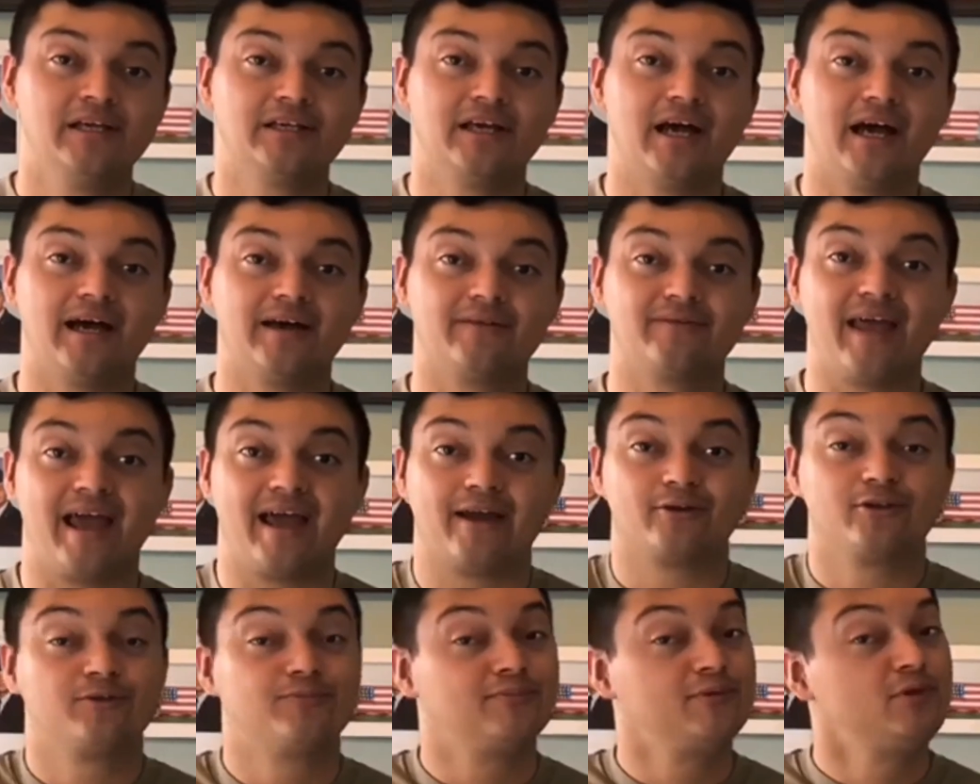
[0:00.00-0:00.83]

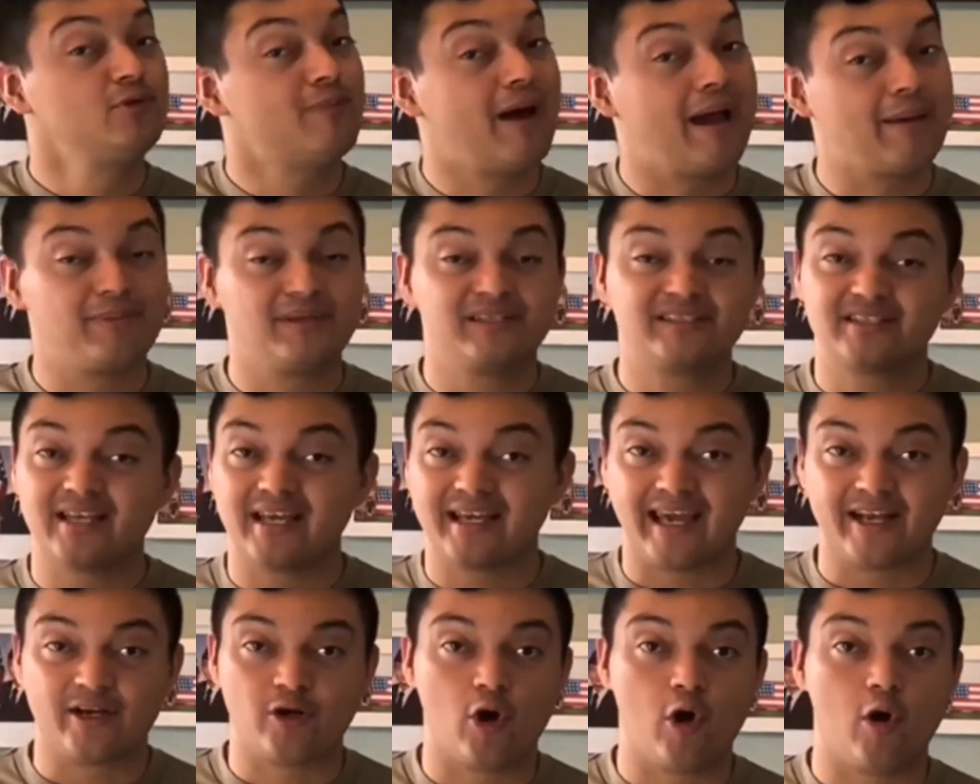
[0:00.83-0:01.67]
that you might be
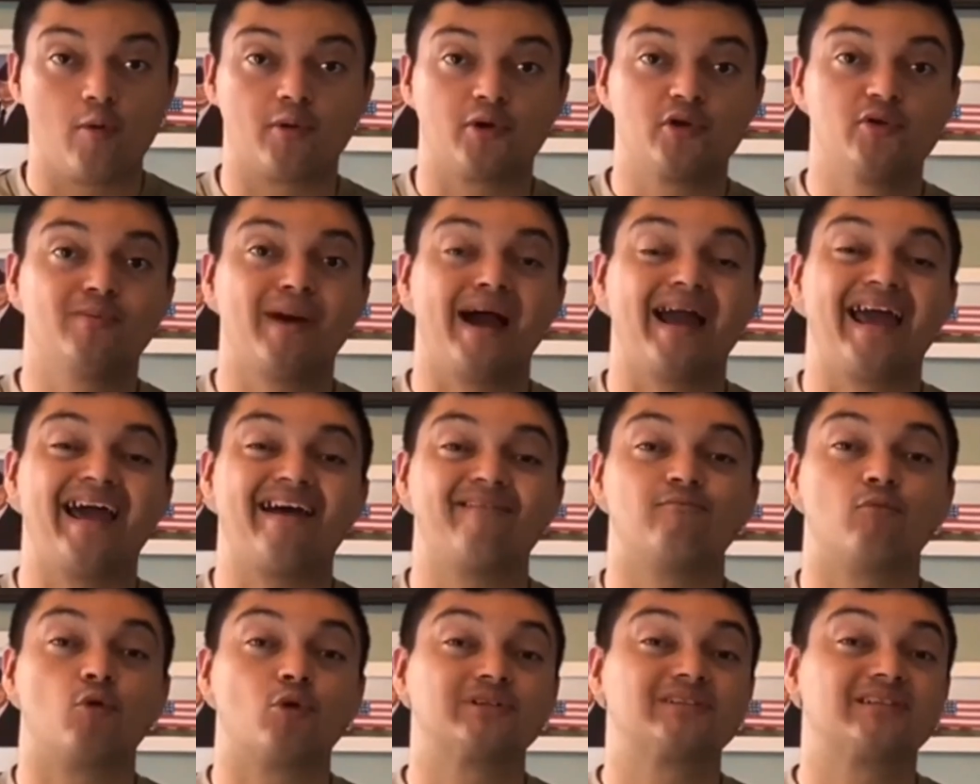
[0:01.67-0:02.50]
stuck at home, or you might
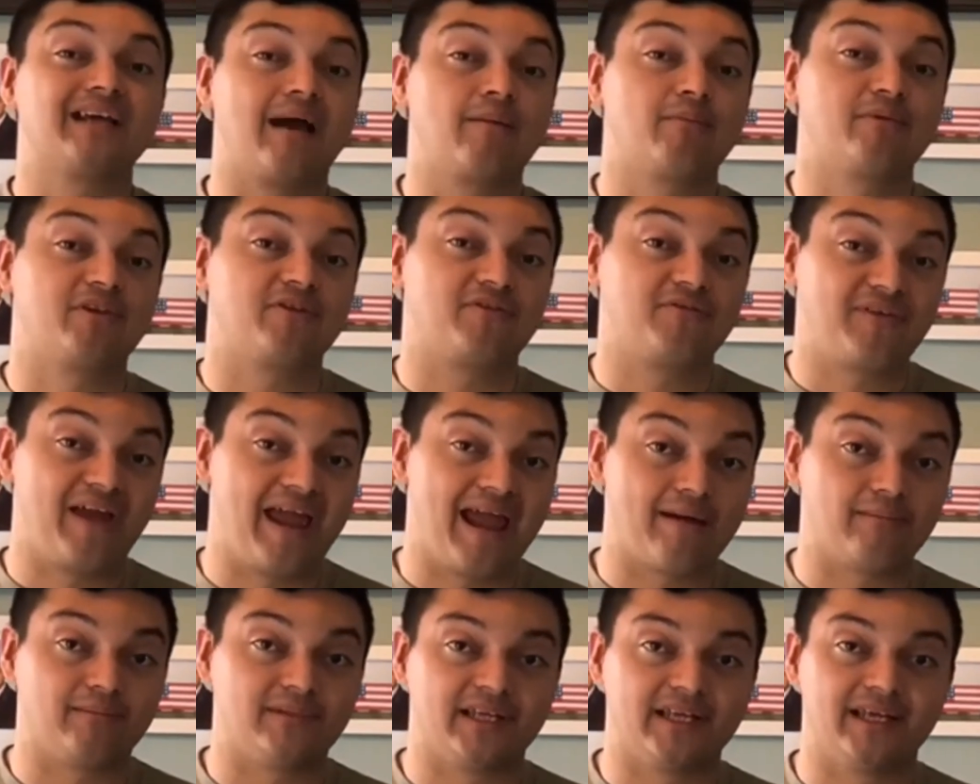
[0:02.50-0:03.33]
have more time with your
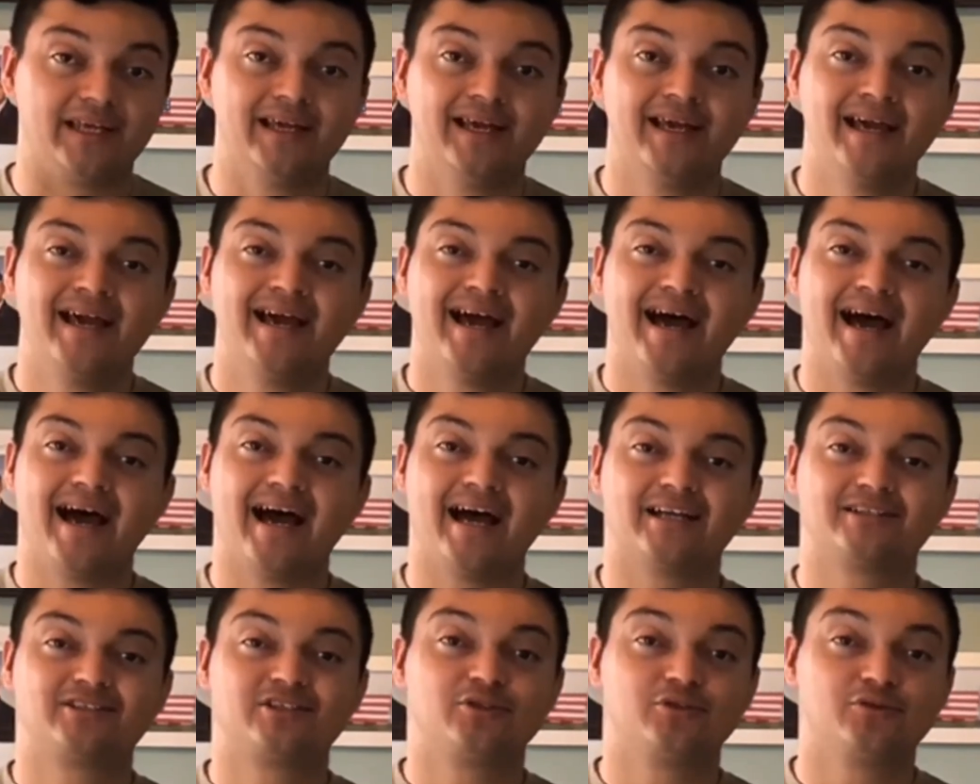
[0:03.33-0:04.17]
family,
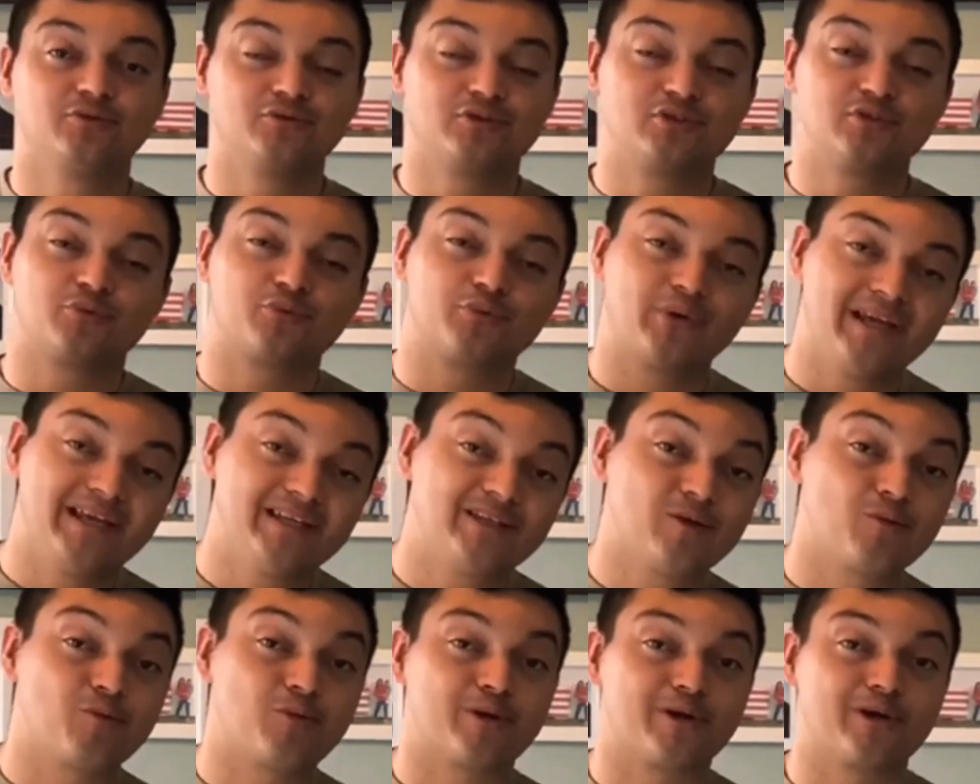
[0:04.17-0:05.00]
to
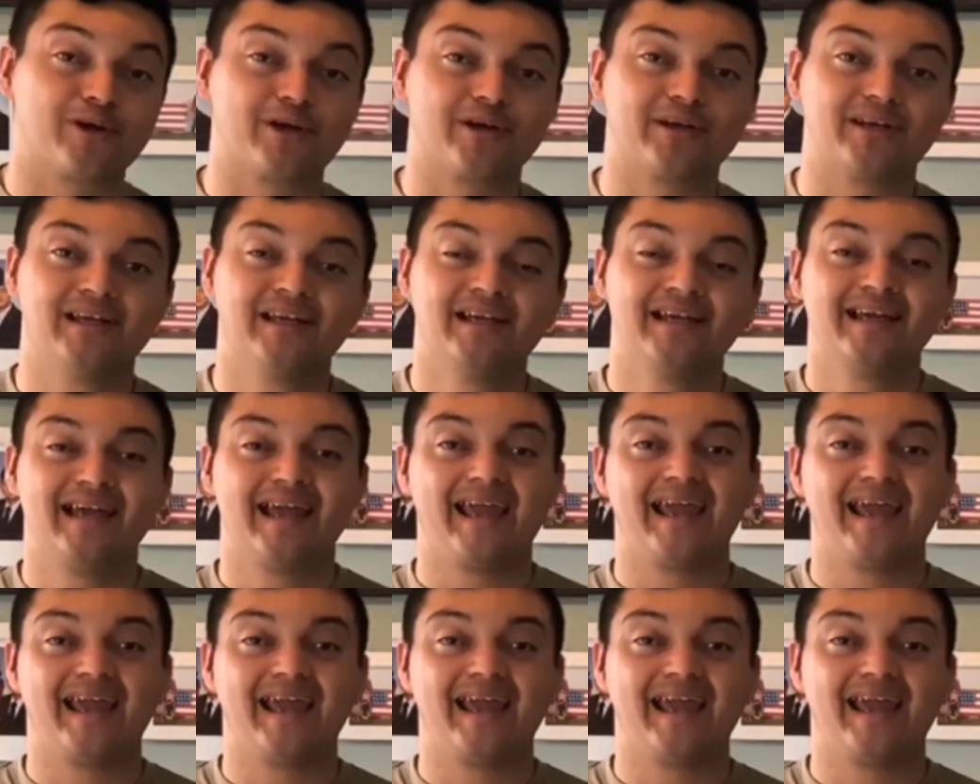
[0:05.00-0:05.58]
read the word.